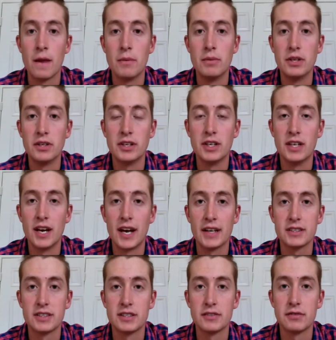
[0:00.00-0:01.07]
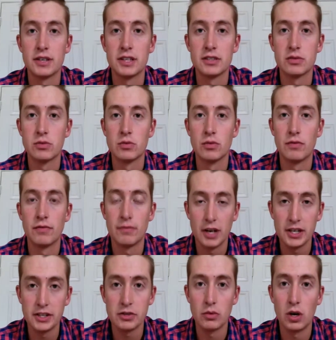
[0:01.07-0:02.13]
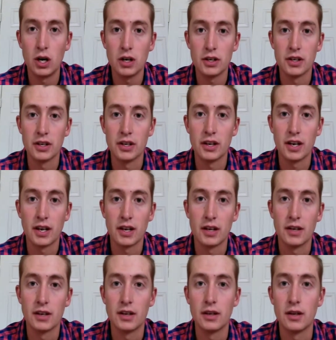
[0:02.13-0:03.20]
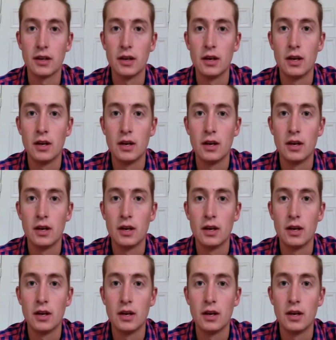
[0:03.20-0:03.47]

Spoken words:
ability to access fresh water, and it